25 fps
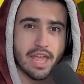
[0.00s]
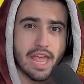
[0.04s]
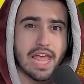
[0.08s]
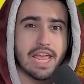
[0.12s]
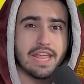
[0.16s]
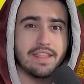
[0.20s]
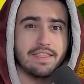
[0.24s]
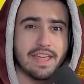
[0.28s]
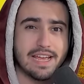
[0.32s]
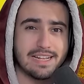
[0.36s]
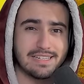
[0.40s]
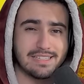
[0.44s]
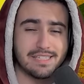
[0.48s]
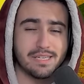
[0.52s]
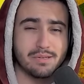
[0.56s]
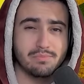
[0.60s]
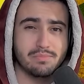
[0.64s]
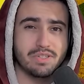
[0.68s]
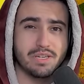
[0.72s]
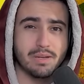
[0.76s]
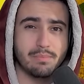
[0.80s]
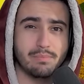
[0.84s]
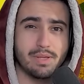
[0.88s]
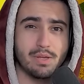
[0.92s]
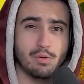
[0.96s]
And that seems
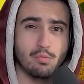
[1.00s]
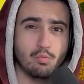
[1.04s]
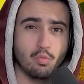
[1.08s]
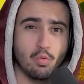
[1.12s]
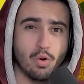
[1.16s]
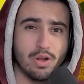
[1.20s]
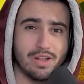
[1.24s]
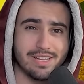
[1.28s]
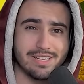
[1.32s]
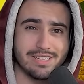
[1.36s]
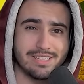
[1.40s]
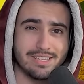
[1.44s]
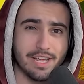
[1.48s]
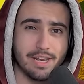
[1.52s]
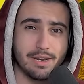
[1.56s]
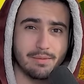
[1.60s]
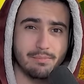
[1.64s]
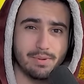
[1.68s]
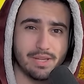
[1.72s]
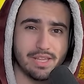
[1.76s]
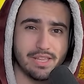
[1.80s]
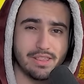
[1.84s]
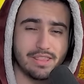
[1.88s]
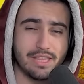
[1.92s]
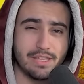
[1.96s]
to be what is going to
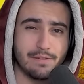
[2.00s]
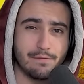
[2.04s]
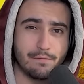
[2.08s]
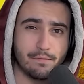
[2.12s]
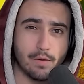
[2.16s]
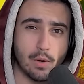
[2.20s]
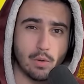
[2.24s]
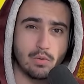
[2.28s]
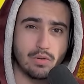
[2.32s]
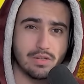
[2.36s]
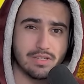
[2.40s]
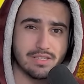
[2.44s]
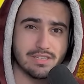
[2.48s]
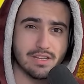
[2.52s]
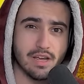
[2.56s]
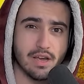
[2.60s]
be the focus